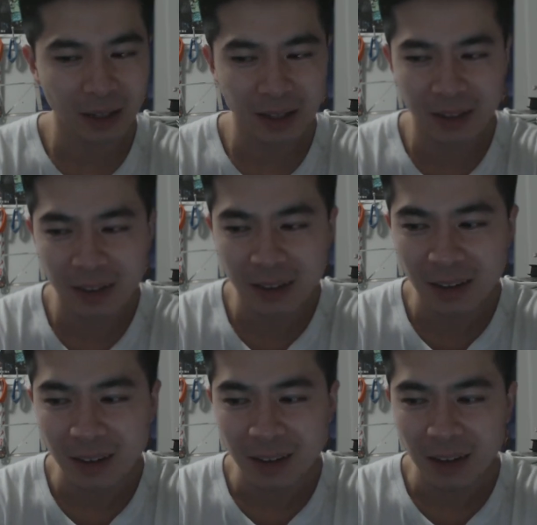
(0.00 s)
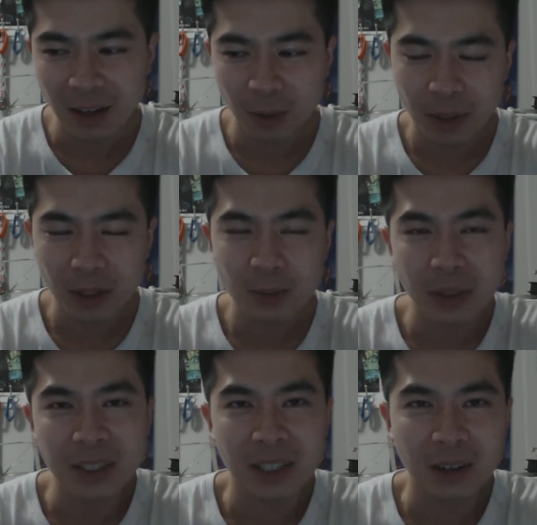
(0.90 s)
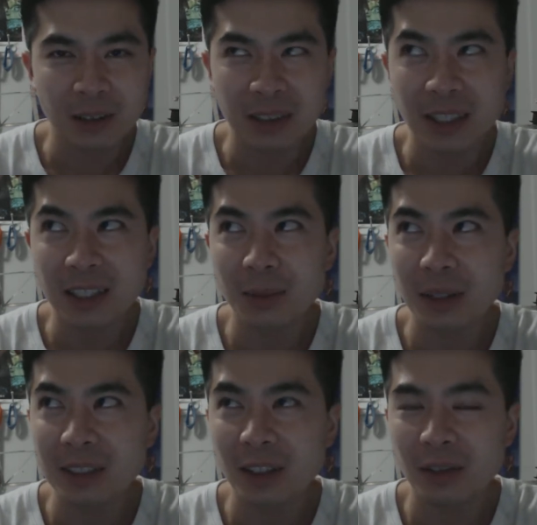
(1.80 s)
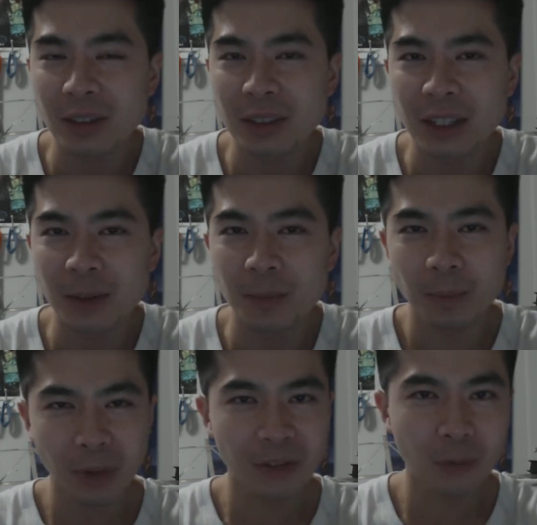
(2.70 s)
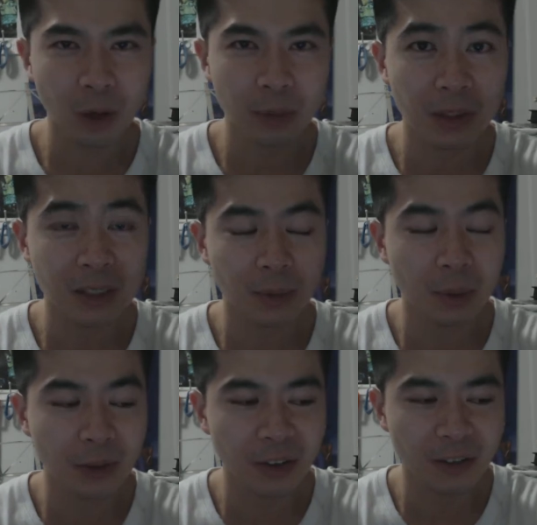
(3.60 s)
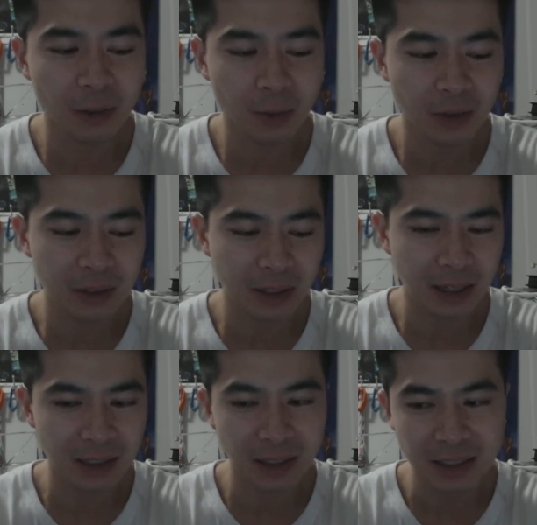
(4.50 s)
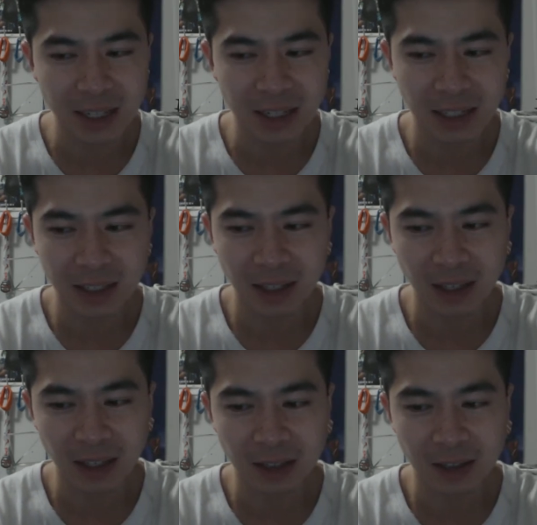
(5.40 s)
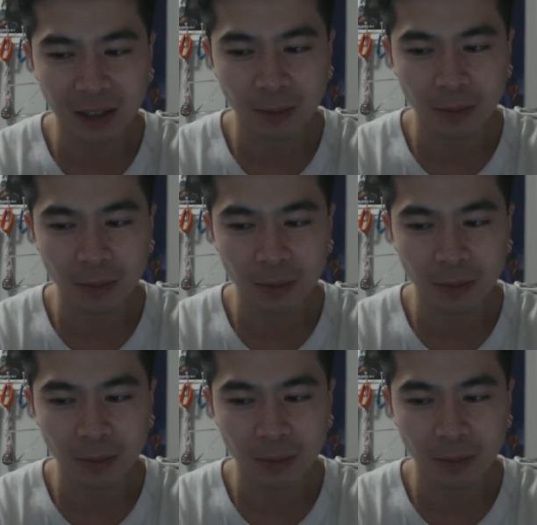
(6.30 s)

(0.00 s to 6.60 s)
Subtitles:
Like, when I was watching it, I was thinking to myself, because, some of my favorite movies are, like, Titanic and,